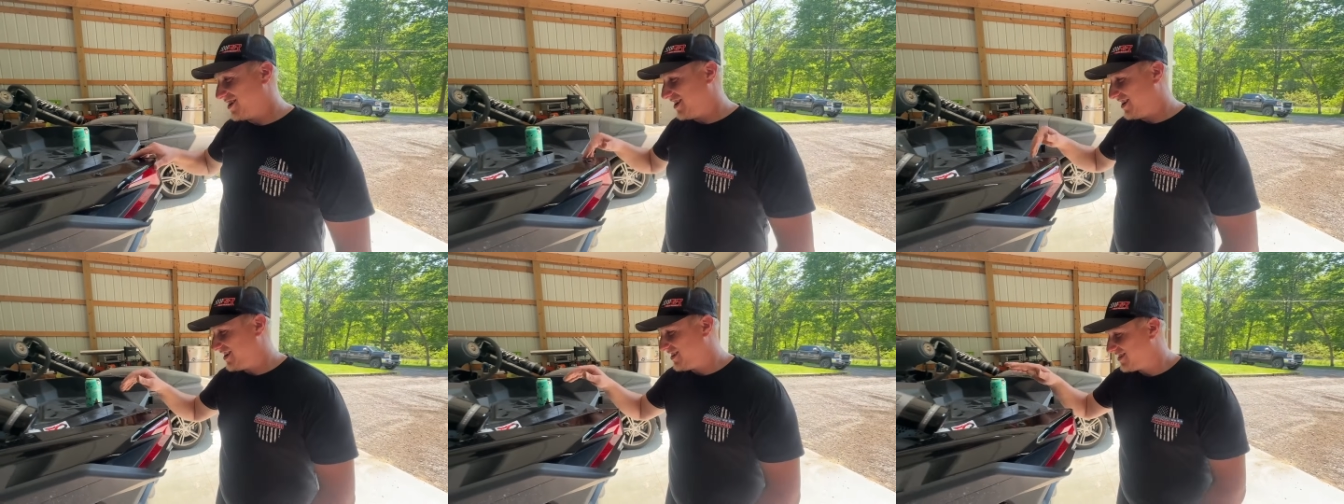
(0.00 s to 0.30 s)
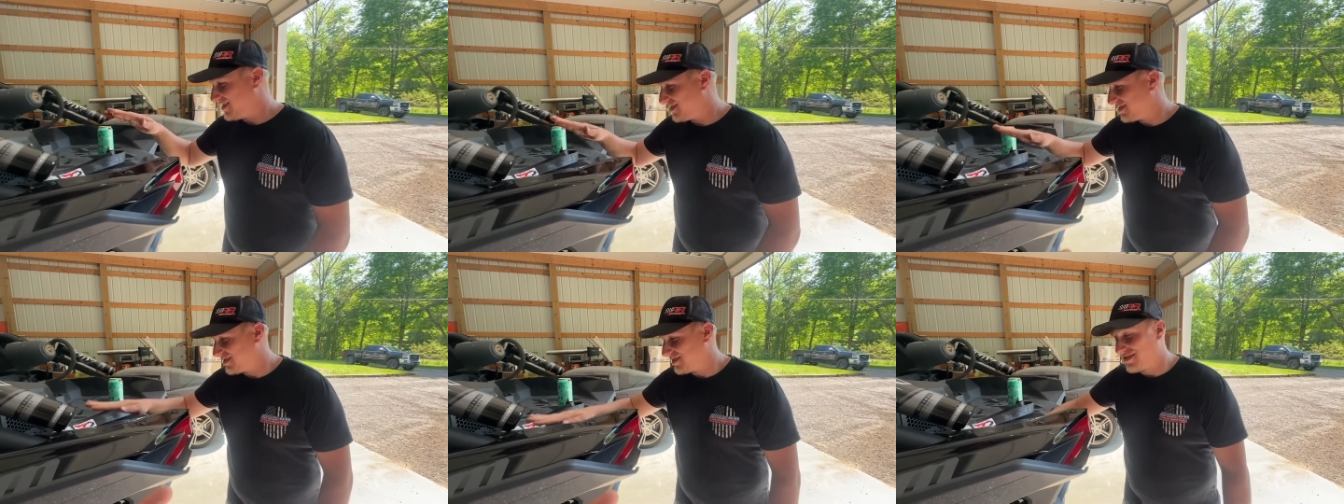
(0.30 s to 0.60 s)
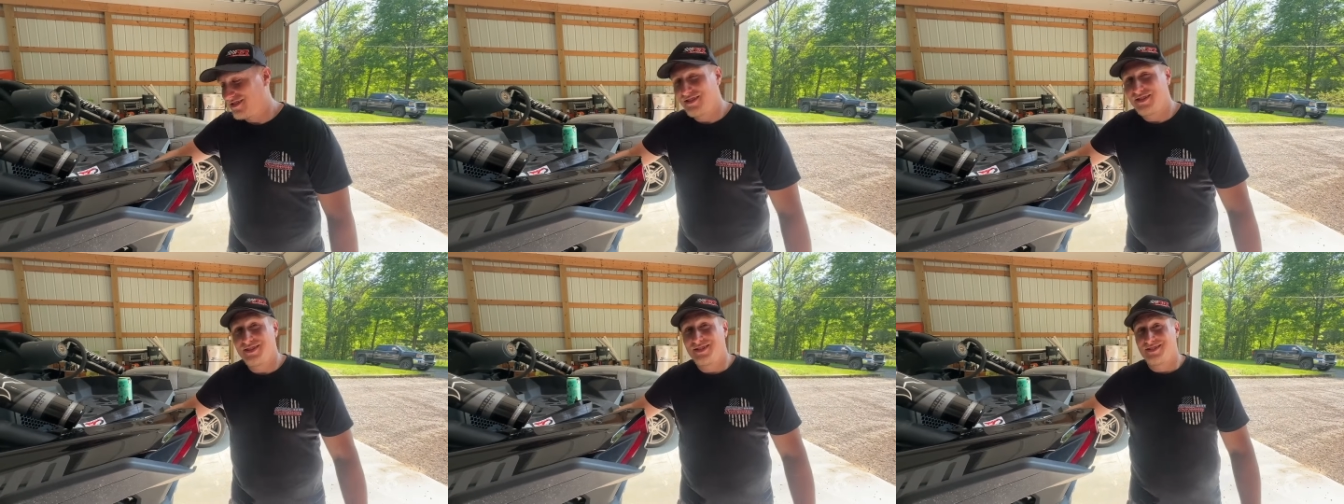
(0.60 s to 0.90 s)
We got a big trip
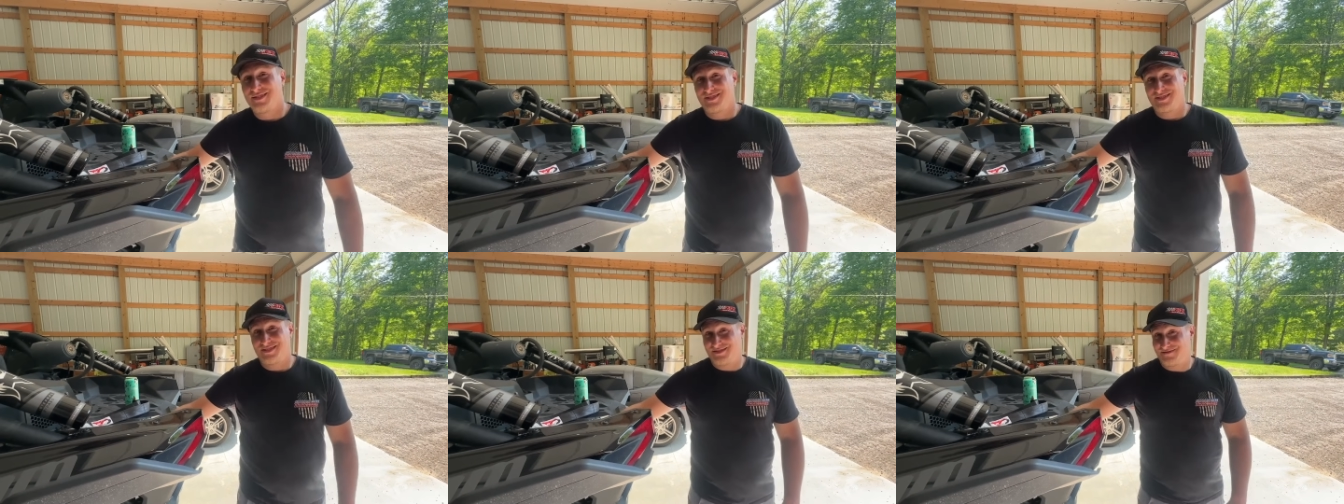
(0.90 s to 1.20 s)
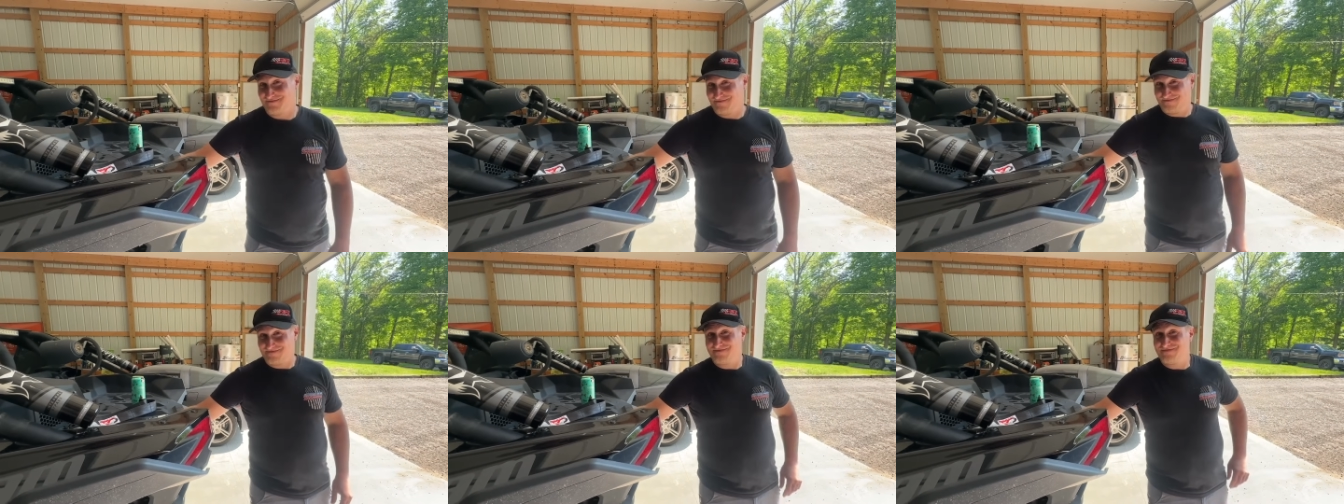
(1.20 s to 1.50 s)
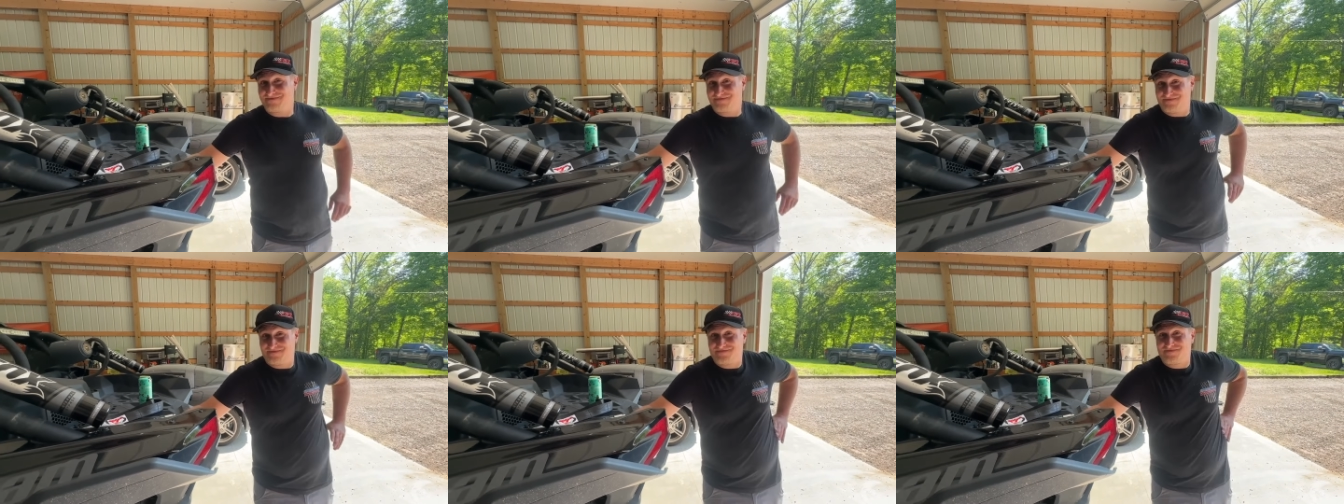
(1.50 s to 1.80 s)
coming up this week, too.